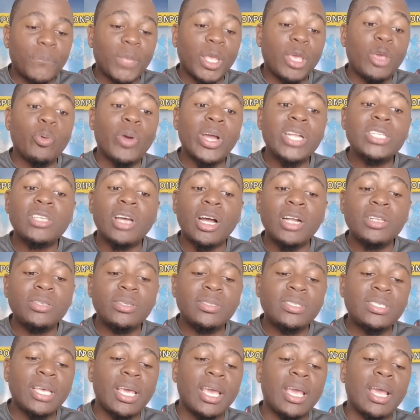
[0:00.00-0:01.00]
He went on
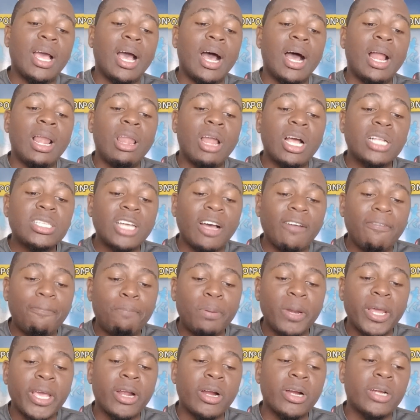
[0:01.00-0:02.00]
to say, a lot
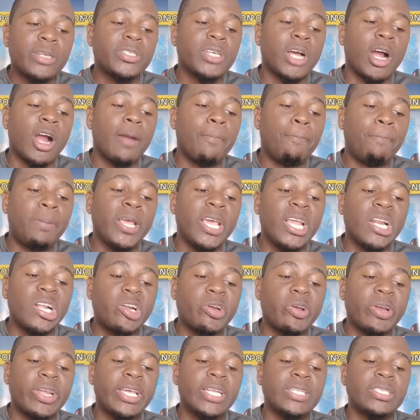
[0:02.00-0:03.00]
of players are
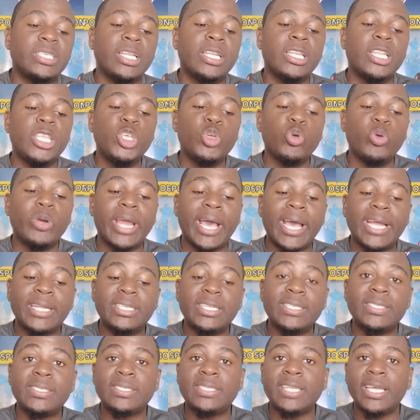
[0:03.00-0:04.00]
playing cricket in the
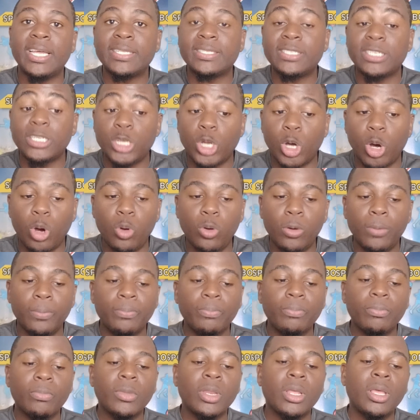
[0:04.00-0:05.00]
United States
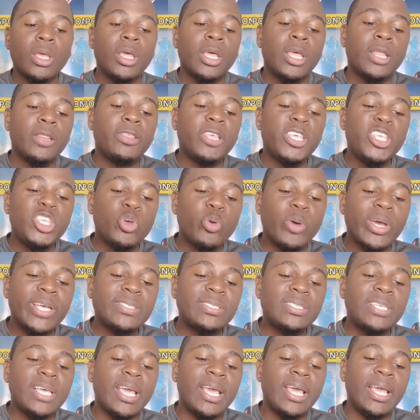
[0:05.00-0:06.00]
now. The
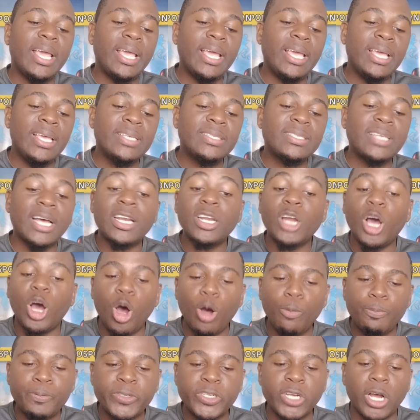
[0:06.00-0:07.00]
USA is an
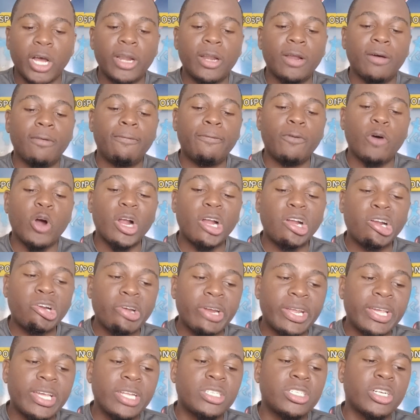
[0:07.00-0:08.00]
option for
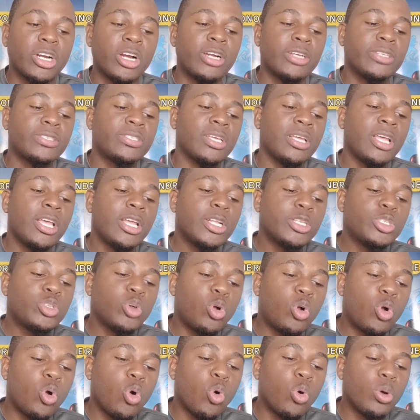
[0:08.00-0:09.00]
cricketers
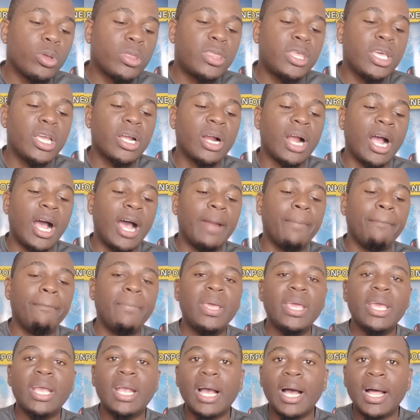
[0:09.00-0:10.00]
to go there and
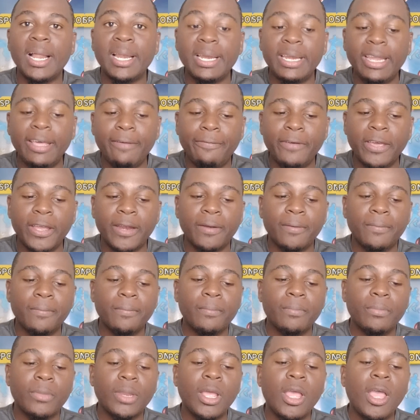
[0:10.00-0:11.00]
make a
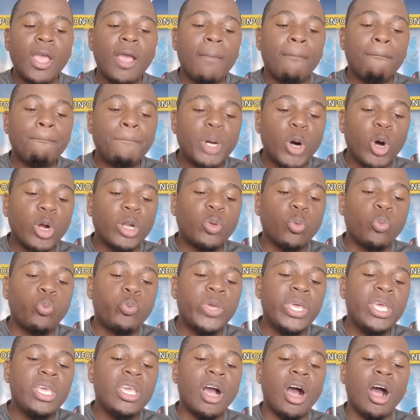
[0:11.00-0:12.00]
living. But
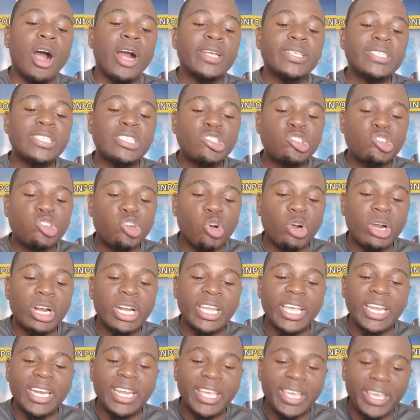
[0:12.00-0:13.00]
we are
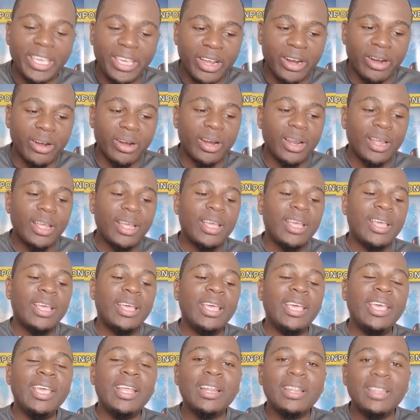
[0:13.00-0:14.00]
struggling here
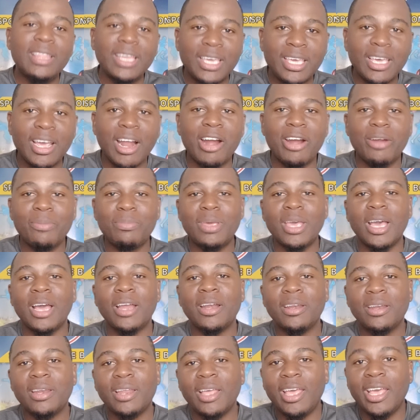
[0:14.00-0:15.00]
in the
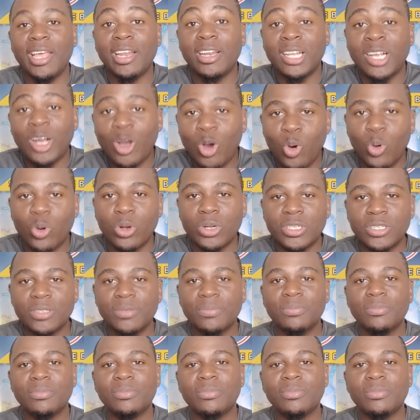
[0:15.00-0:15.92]
Caribbean, end quote.